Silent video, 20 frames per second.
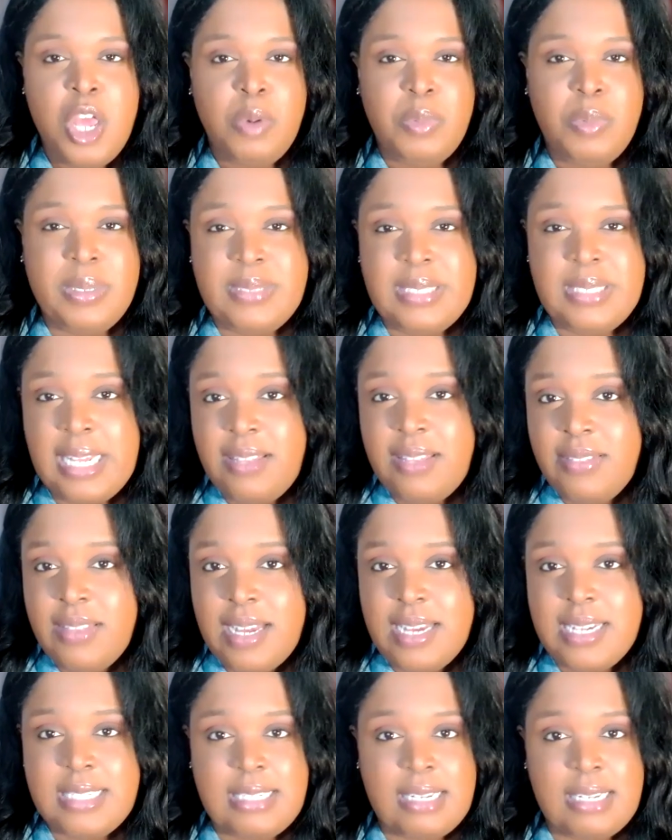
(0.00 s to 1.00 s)
We've seen
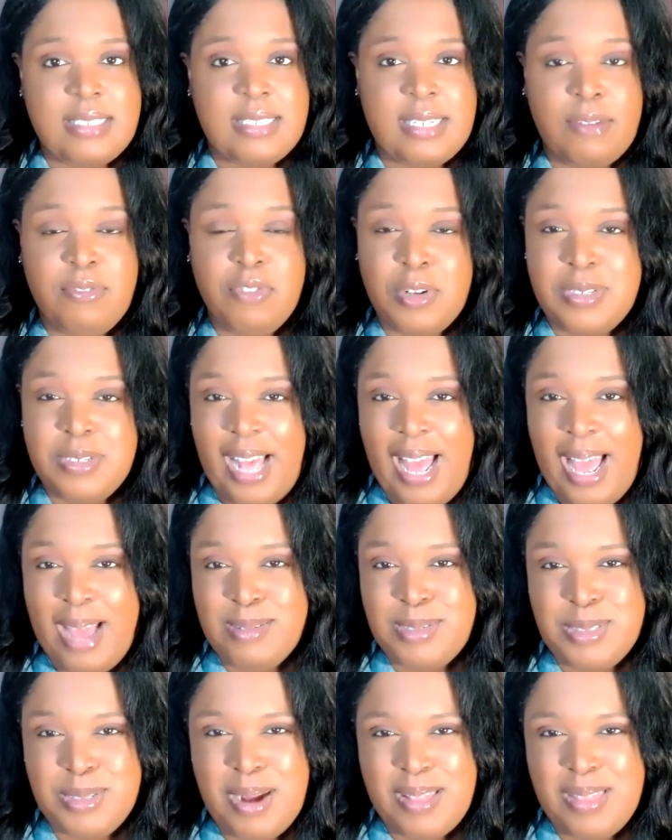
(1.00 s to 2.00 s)
this several
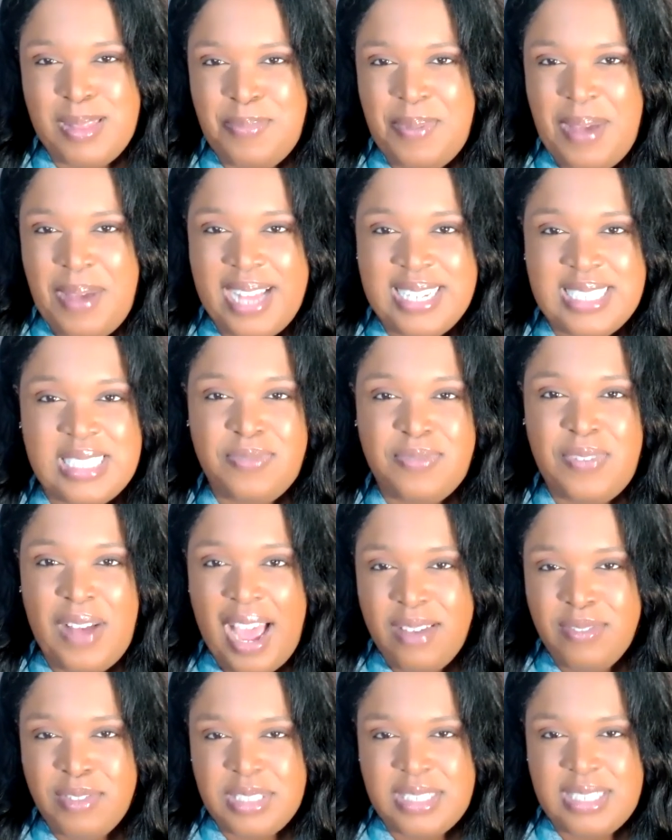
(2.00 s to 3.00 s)
times throughout the past
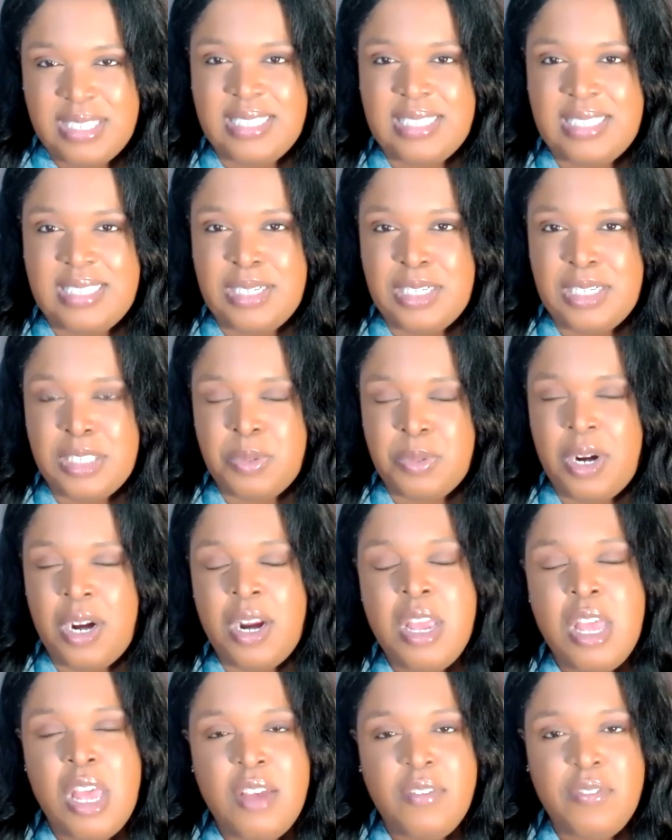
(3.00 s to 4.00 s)
5 or 6 years where,
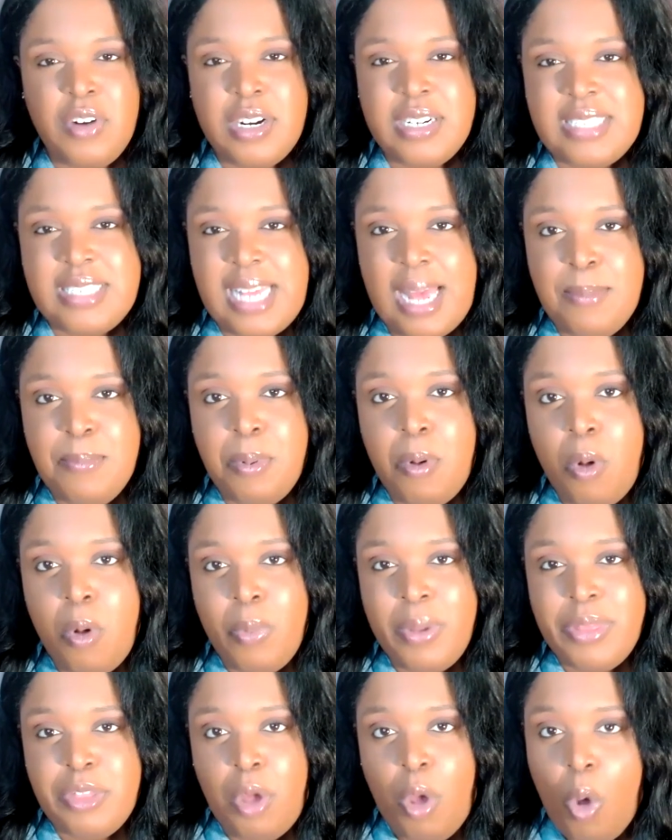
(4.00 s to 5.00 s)
for example,
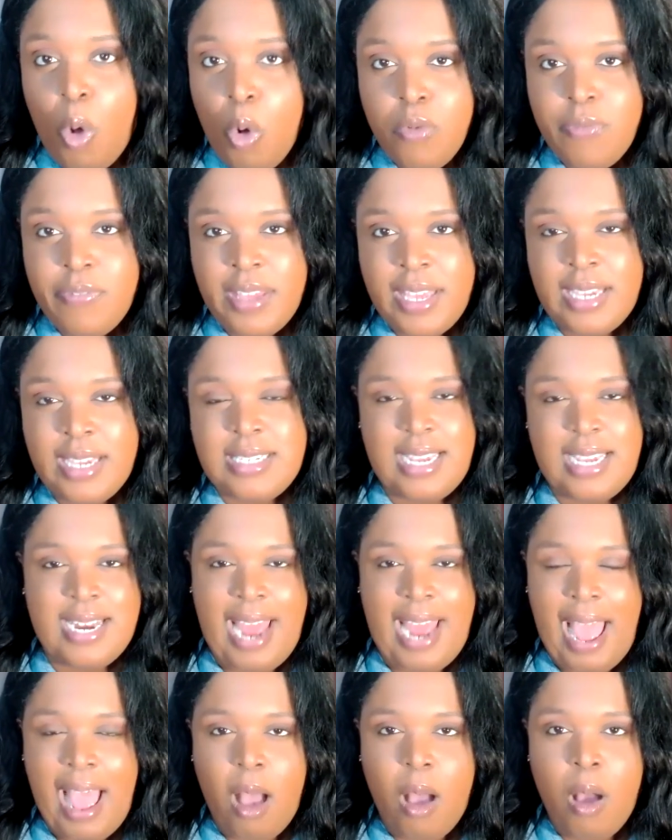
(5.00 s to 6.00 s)
with COVID and
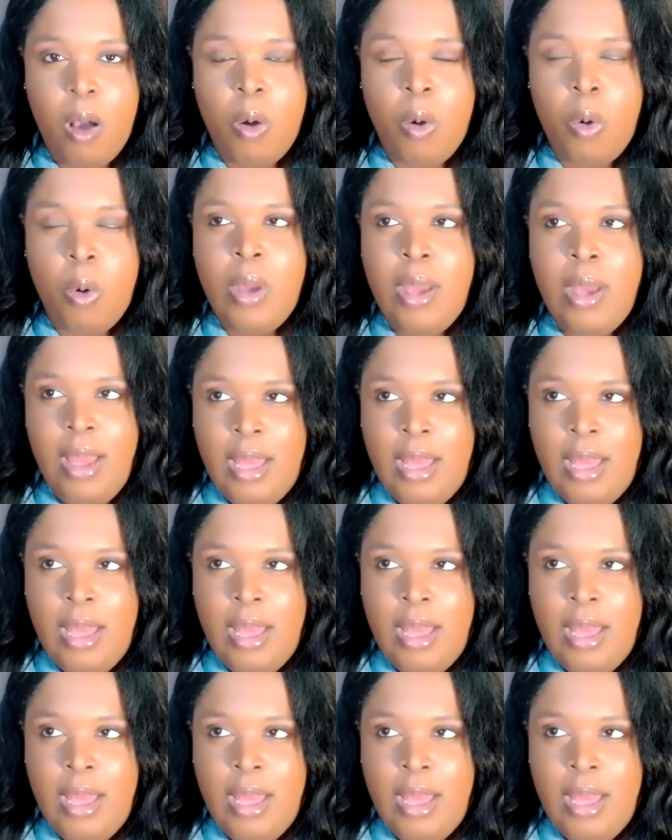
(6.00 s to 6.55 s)
how,